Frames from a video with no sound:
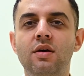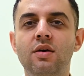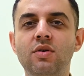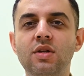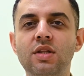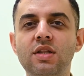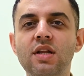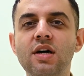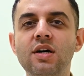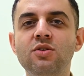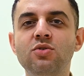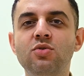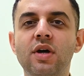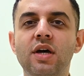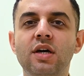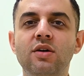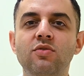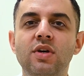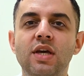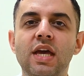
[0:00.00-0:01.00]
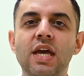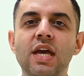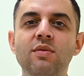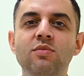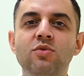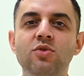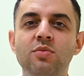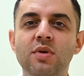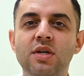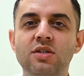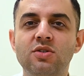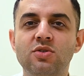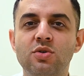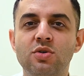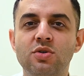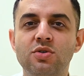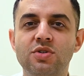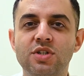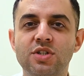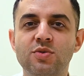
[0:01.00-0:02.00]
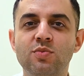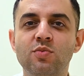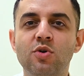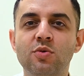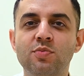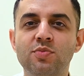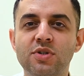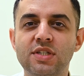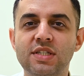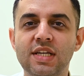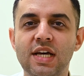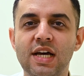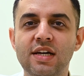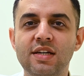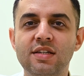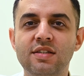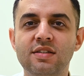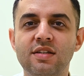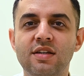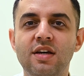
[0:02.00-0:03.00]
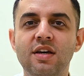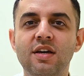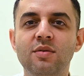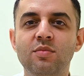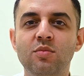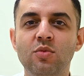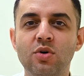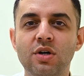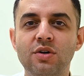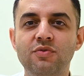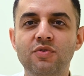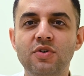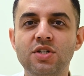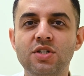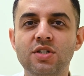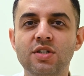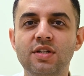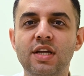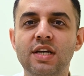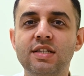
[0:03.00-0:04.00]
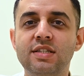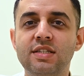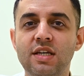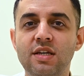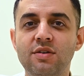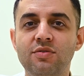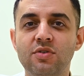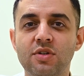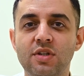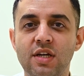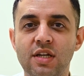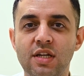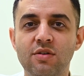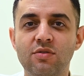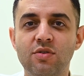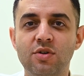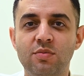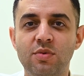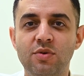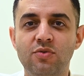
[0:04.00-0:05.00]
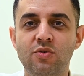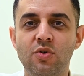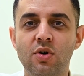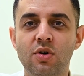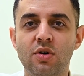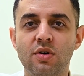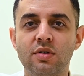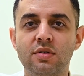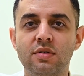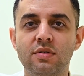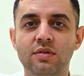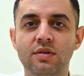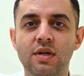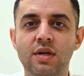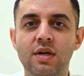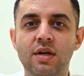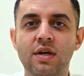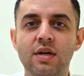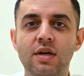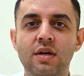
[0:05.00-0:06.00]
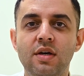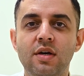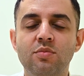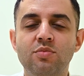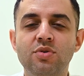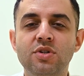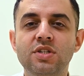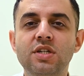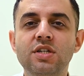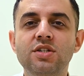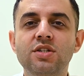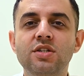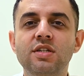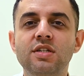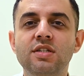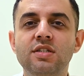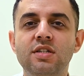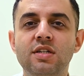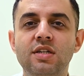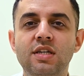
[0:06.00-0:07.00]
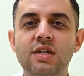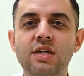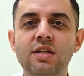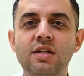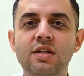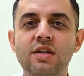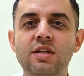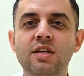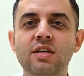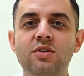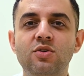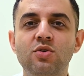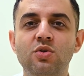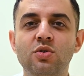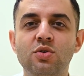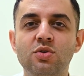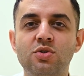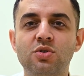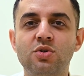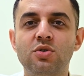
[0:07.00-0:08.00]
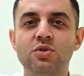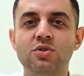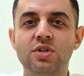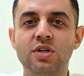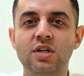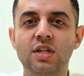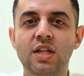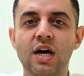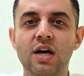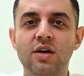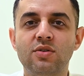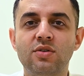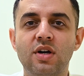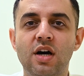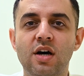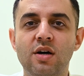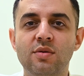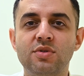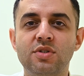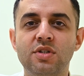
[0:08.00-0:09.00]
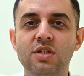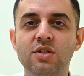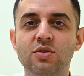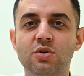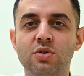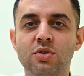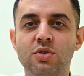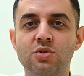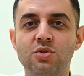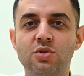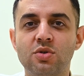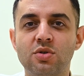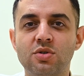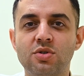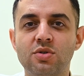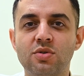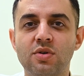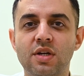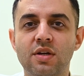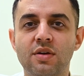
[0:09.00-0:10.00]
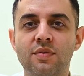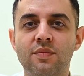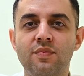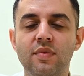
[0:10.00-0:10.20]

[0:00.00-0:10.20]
With NaoTrac, we aim to make surgeries more precise more efficient and safer than ever before. Precision is the key leading to good surgical outcomes in neurosurgery.